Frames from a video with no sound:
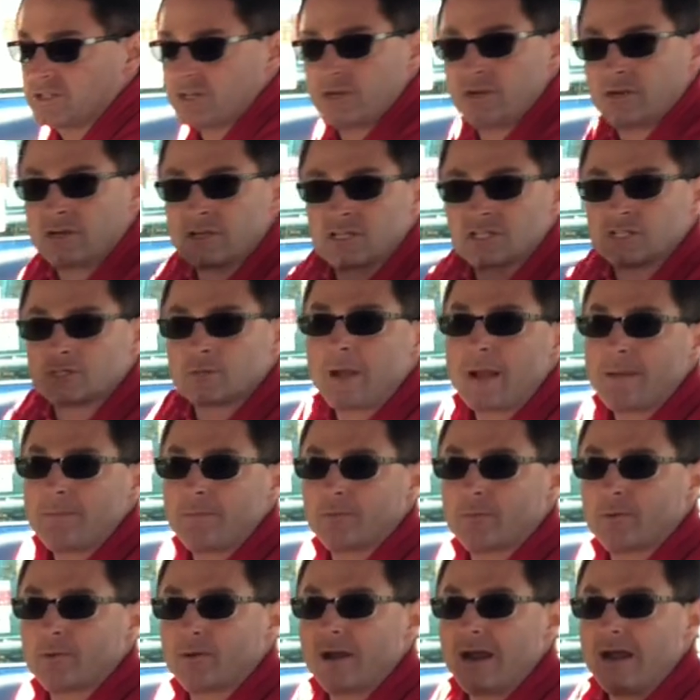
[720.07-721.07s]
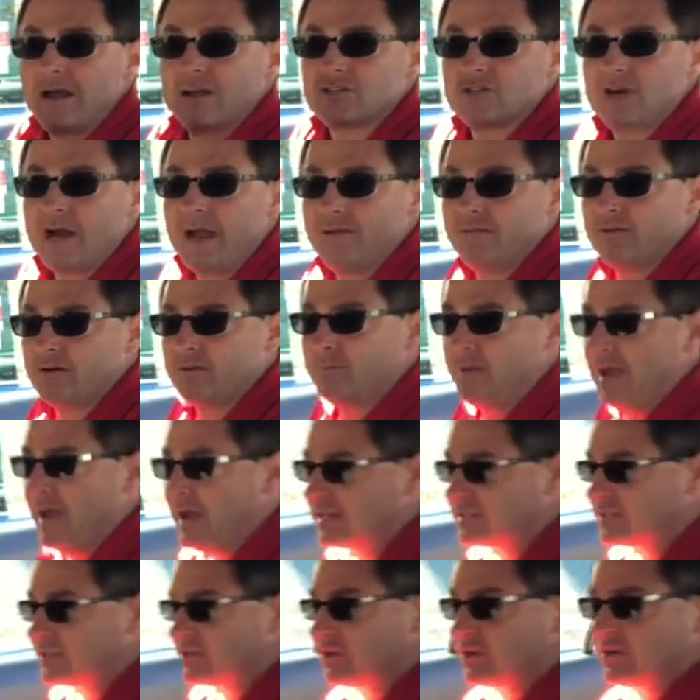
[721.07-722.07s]
So you can swap them around, driver and
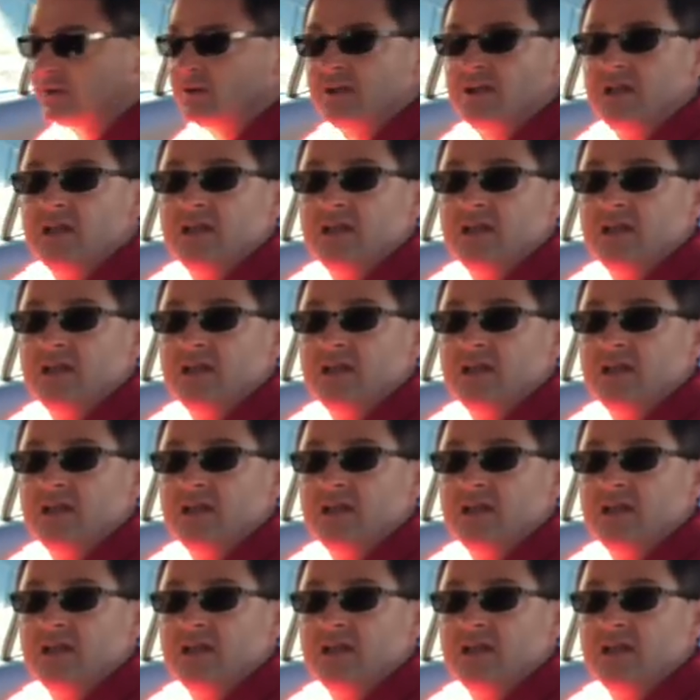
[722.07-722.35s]
passenger.